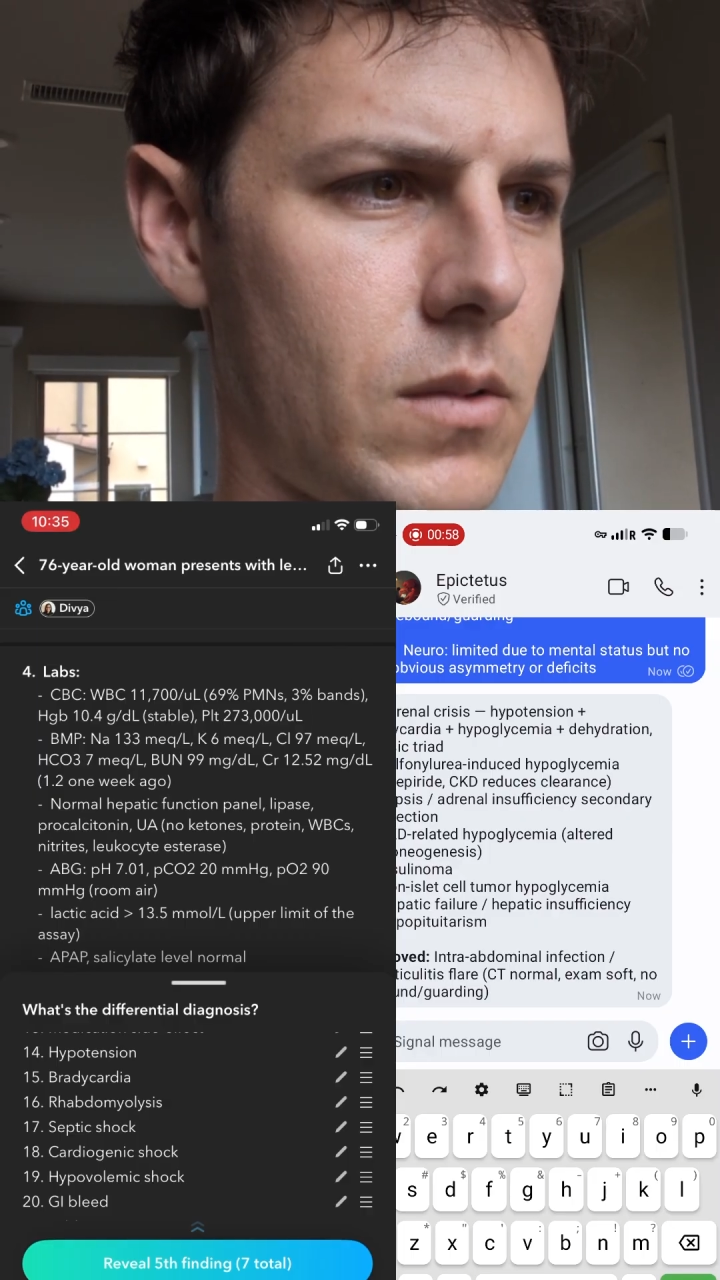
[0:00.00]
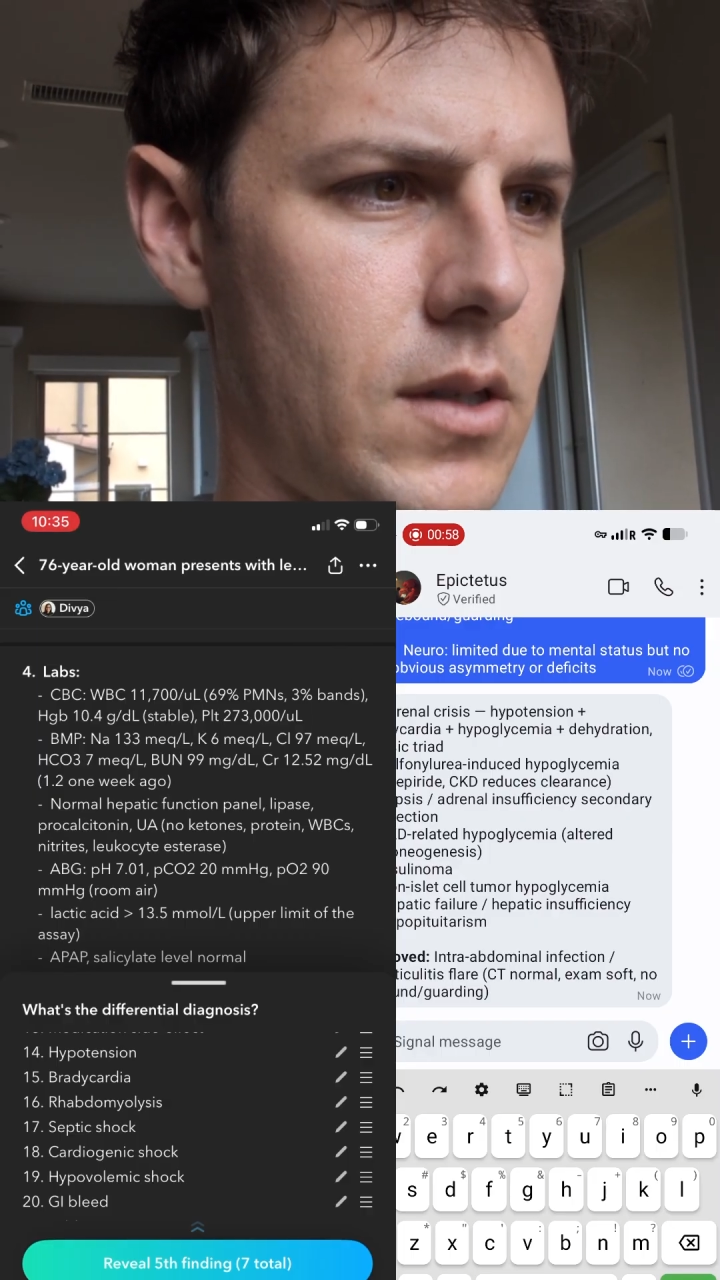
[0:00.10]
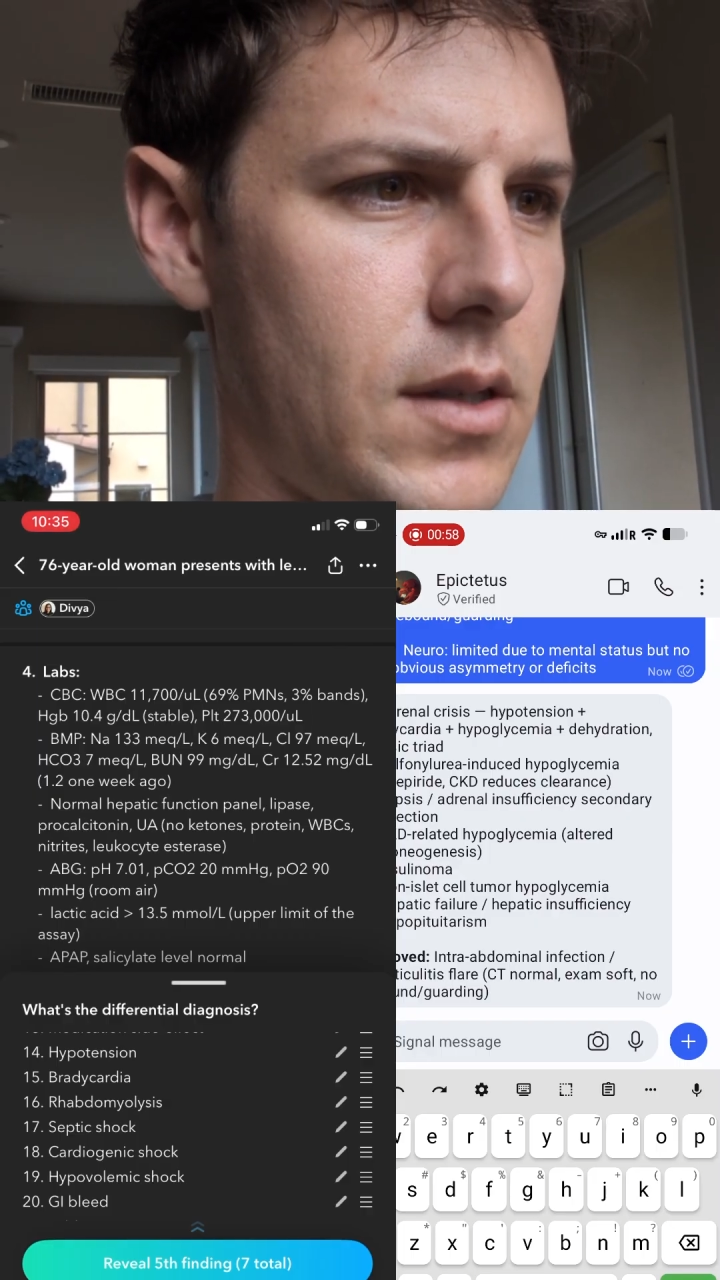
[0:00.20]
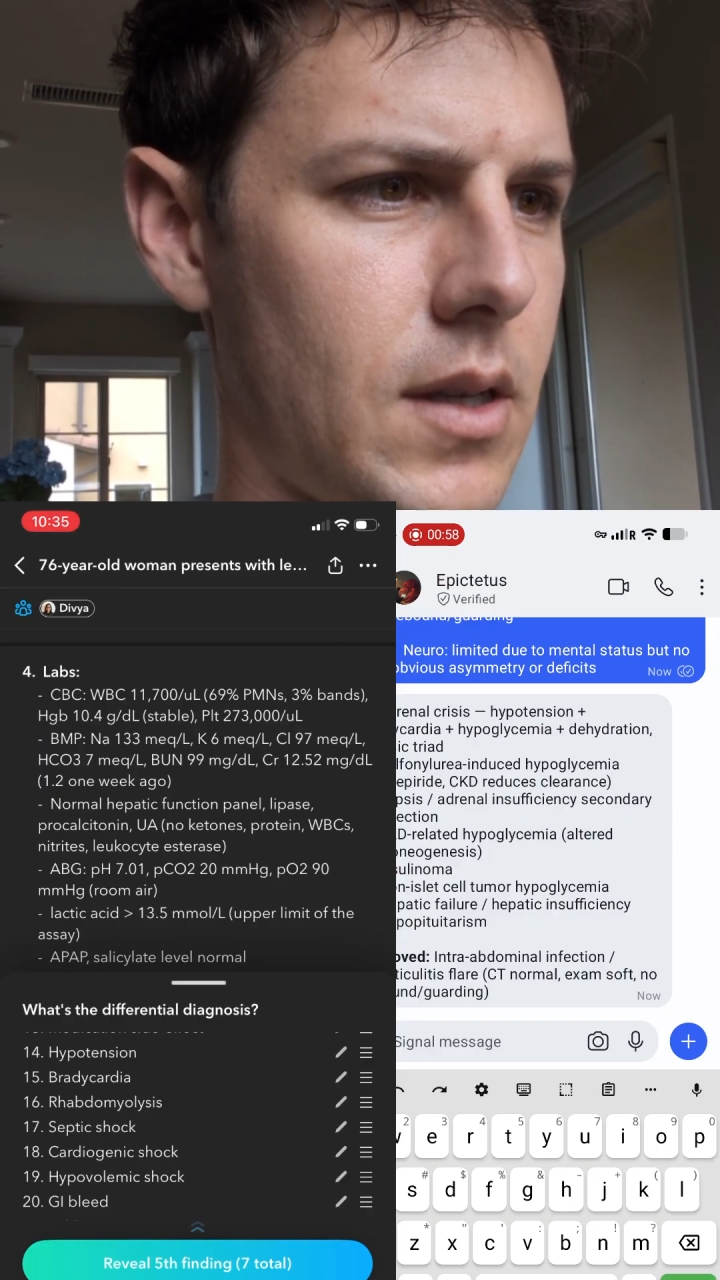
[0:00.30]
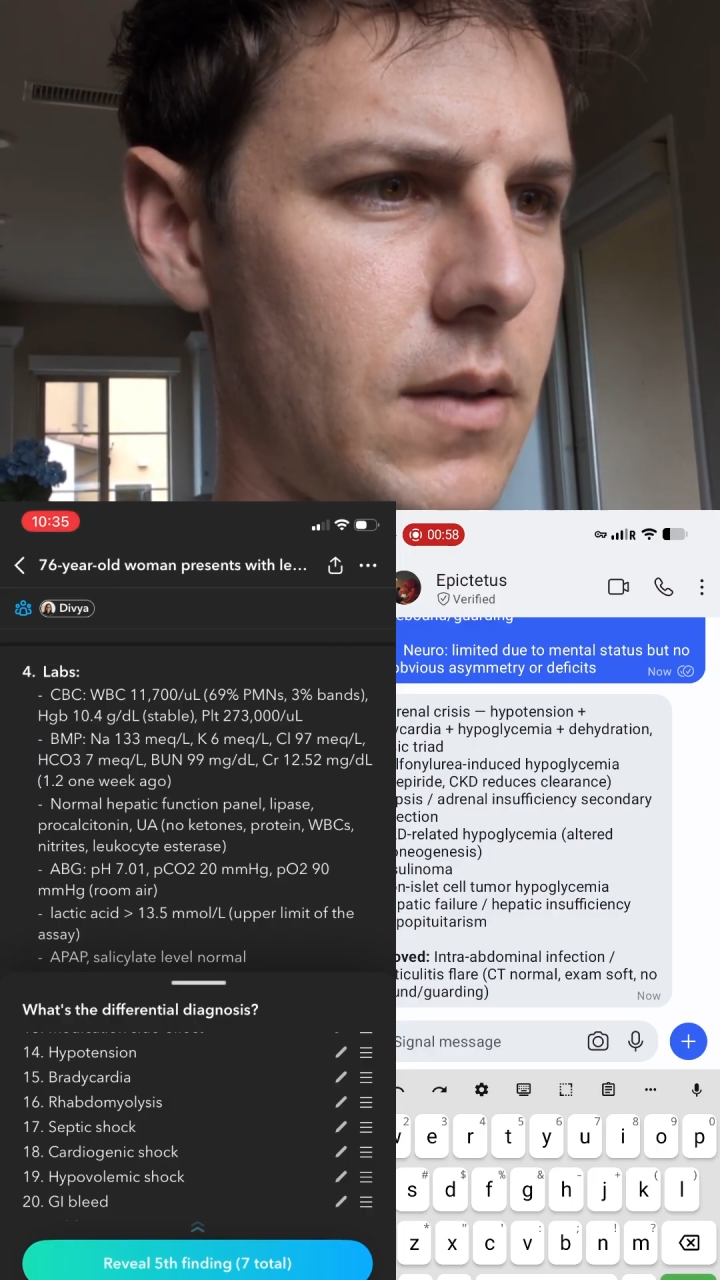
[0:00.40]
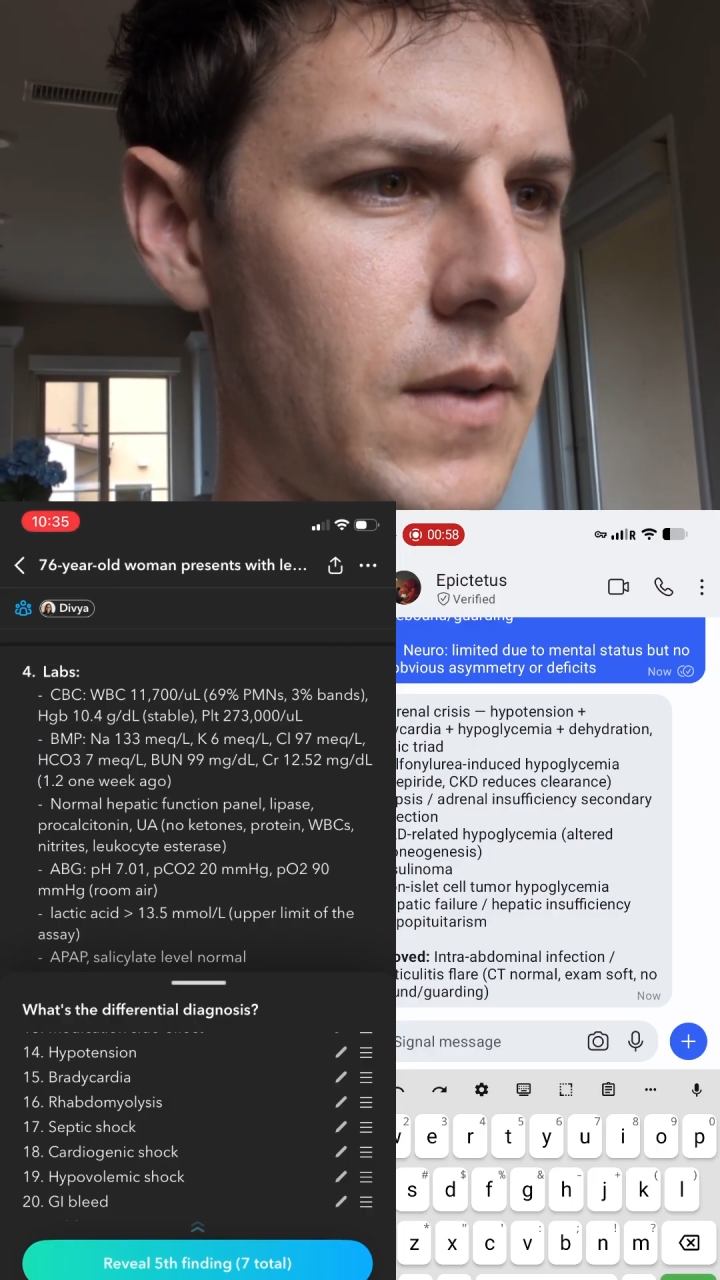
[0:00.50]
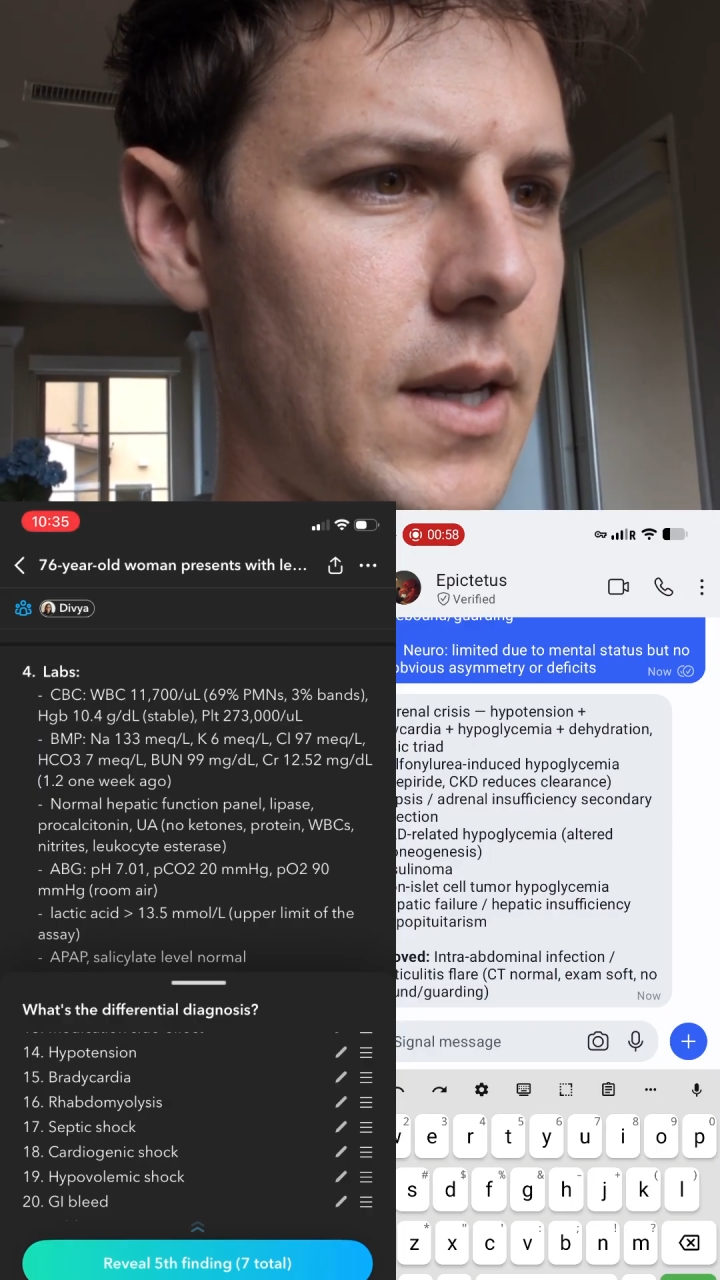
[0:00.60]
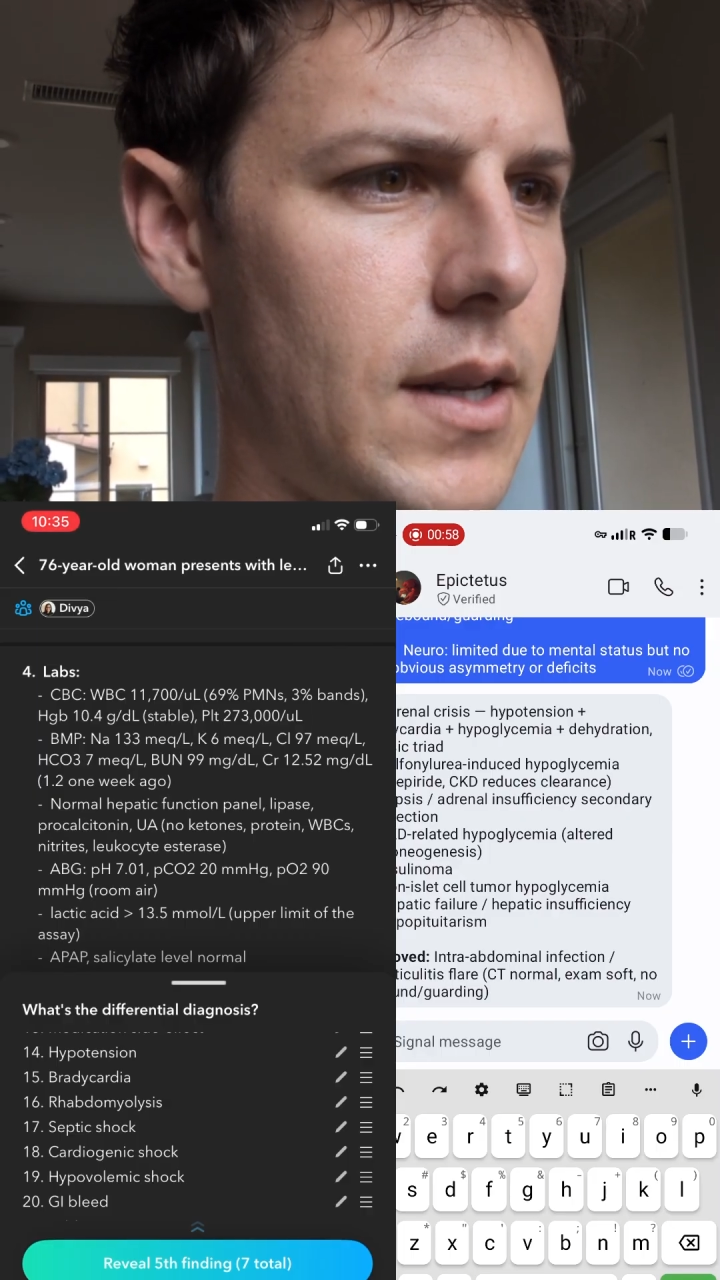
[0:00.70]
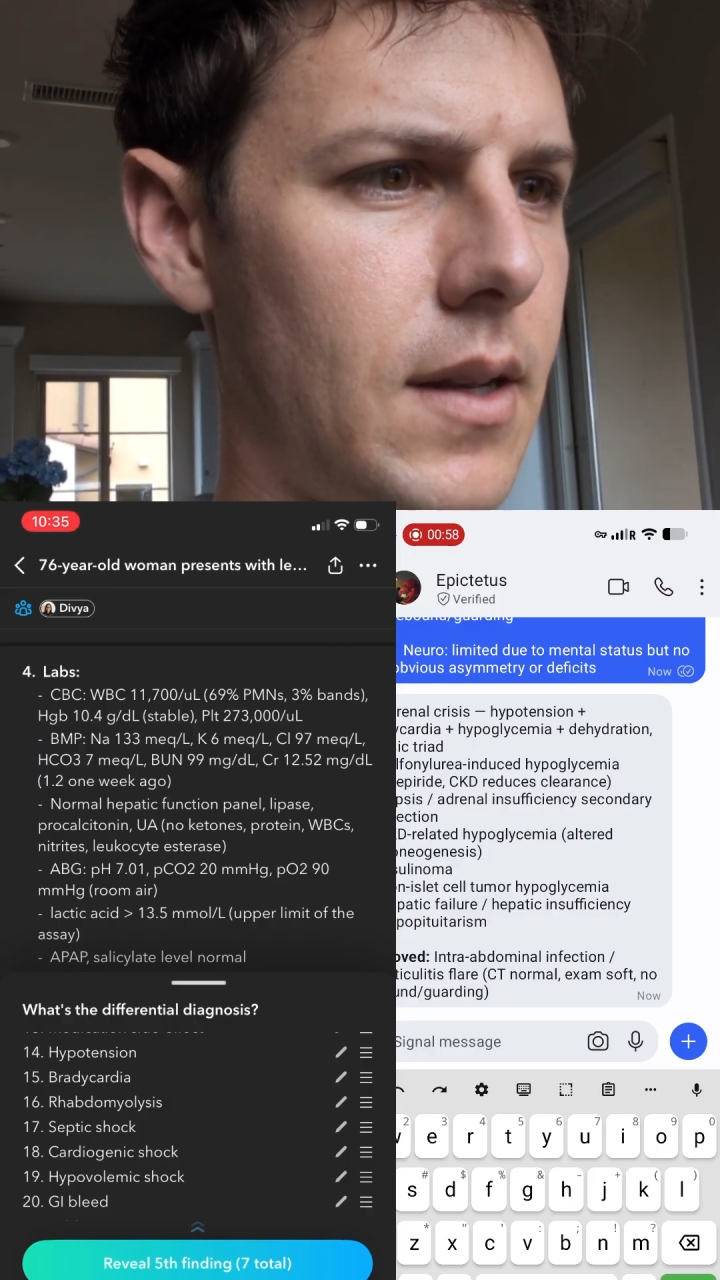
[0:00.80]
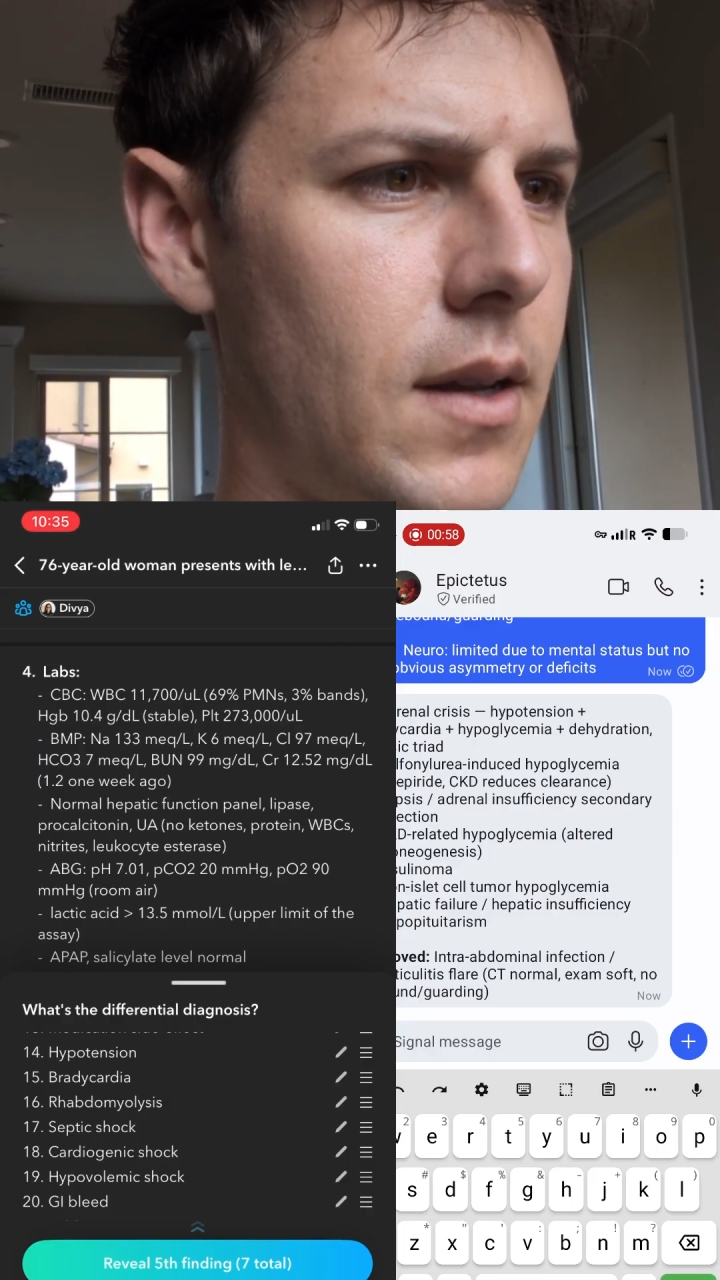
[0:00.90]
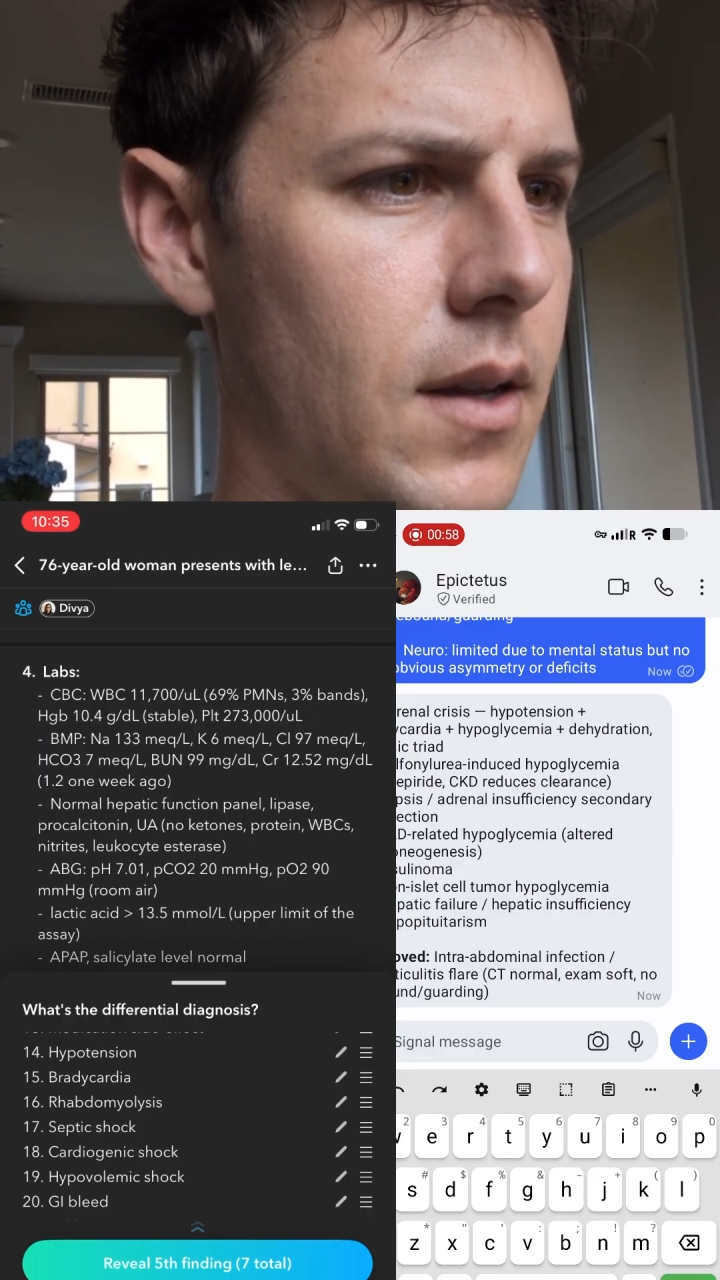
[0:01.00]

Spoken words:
which is elevated,